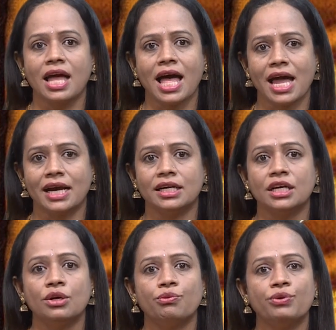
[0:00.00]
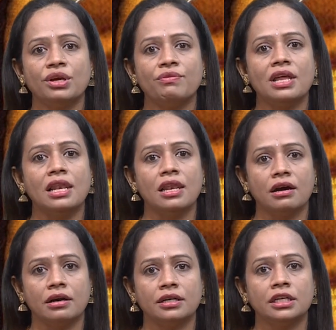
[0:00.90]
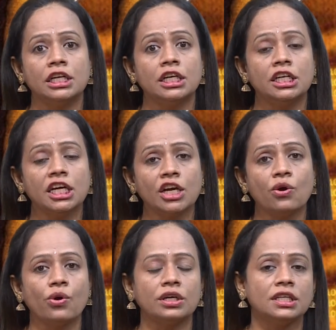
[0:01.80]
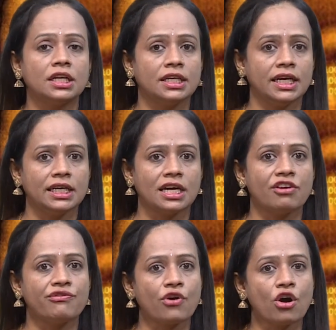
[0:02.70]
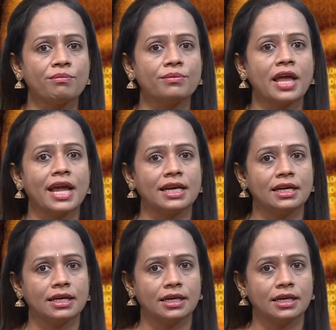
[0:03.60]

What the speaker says: and we will learn decode the data from an